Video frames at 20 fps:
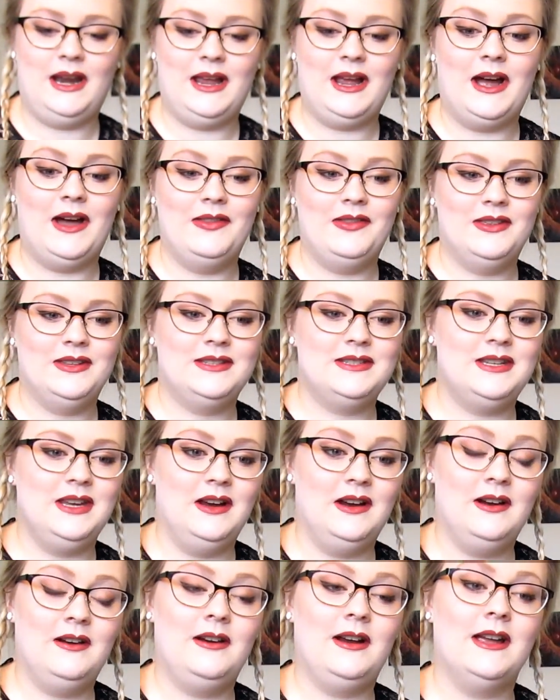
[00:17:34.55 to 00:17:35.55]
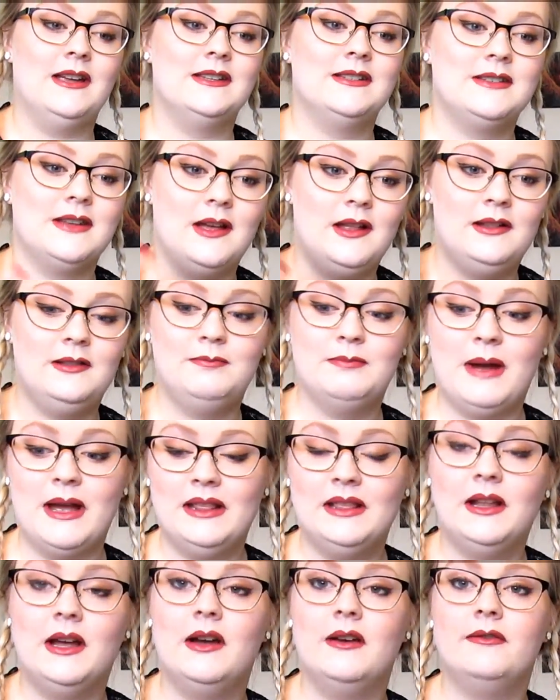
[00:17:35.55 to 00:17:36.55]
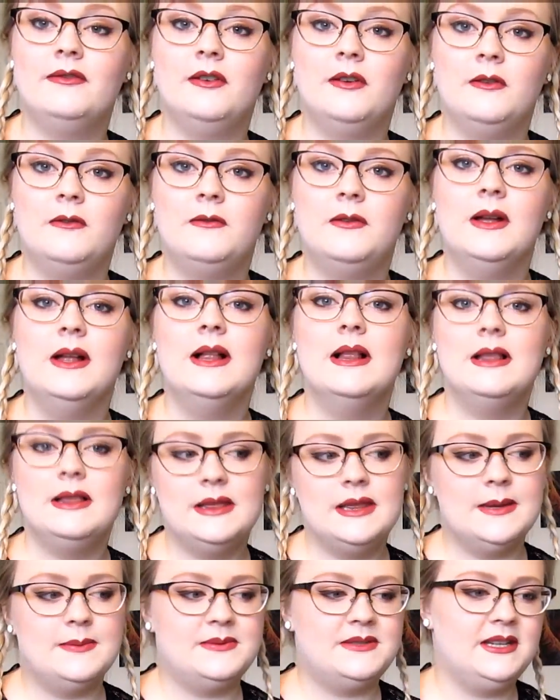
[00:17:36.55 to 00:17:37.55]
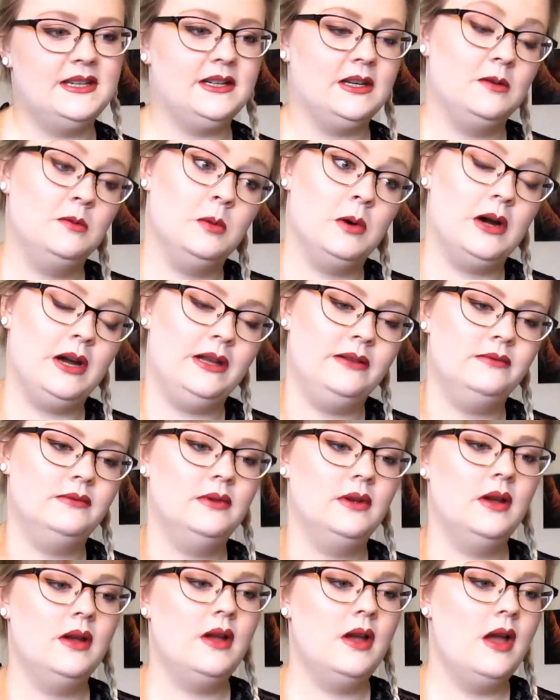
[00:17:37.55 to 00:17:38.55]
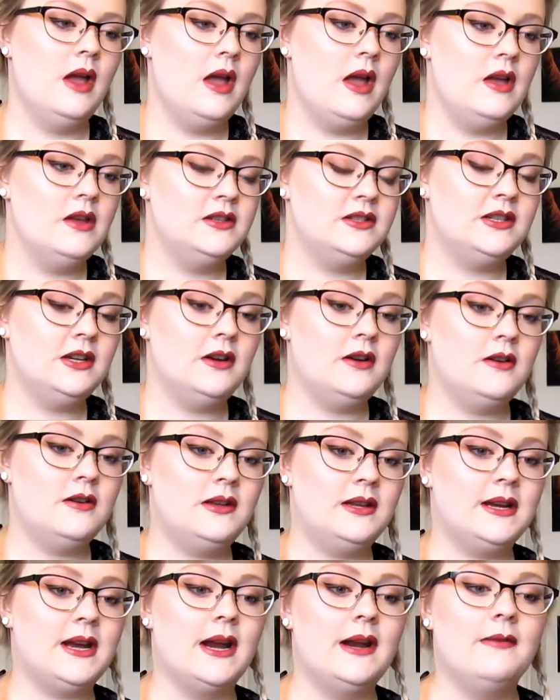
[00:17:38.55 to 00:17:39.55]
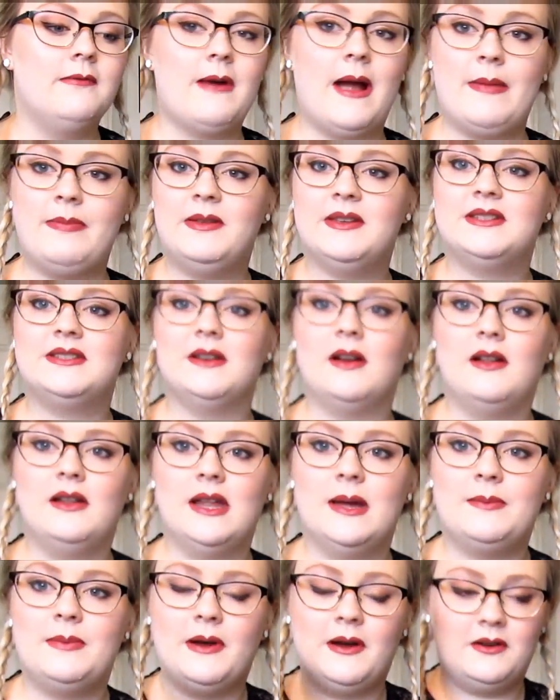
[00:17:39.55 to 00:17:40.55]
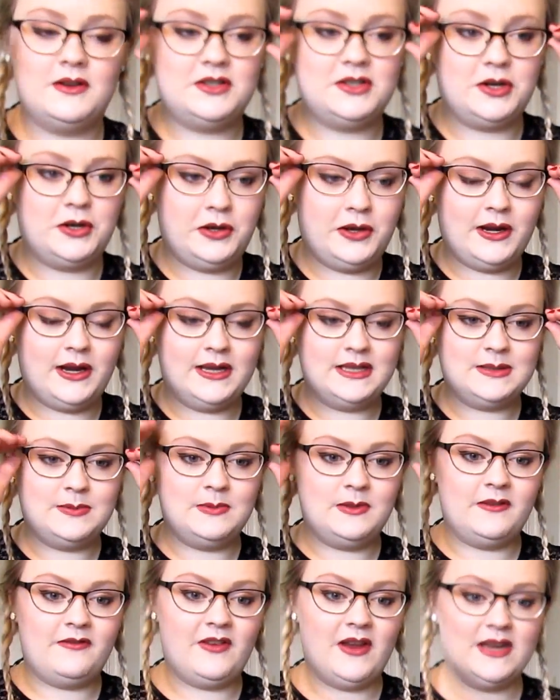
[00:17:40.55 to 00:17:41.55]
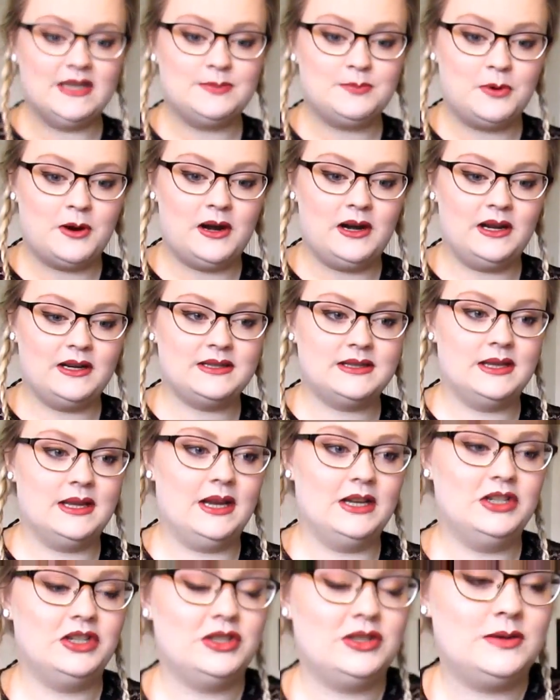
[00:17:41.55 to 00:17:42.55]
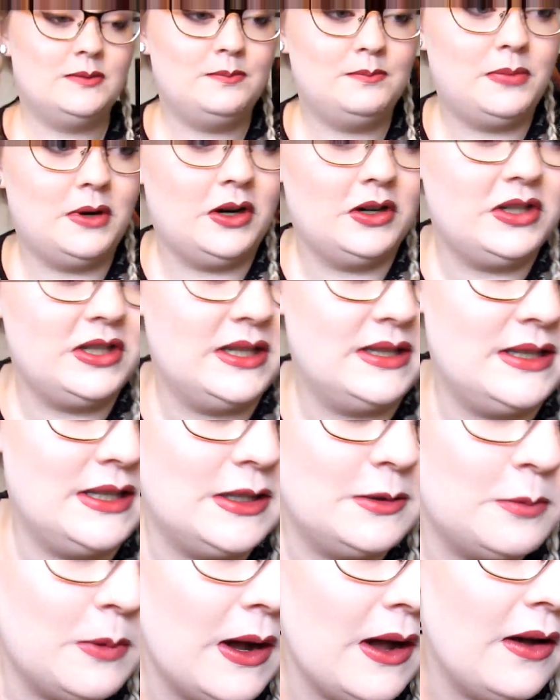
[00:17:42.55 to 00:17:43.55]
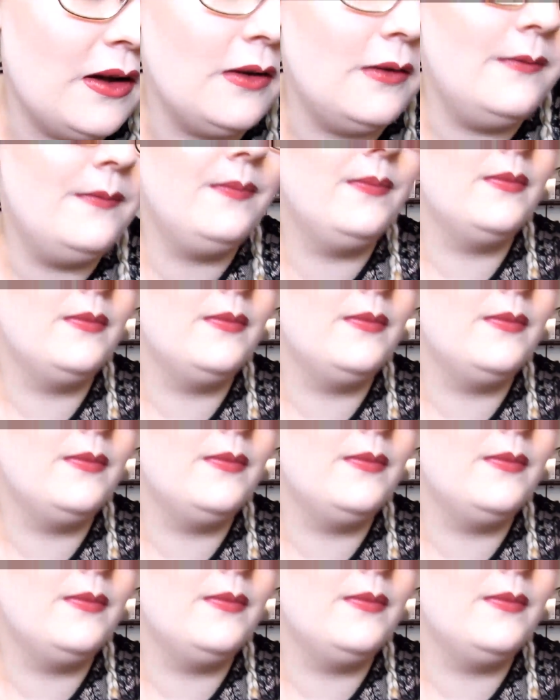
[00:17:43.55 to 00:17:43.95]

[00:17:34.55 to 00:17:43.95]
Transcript: got this year as my love of lipstick and wine. So to kind of wrap this all up, I'll show you guys some of the face products that I just purchased as well.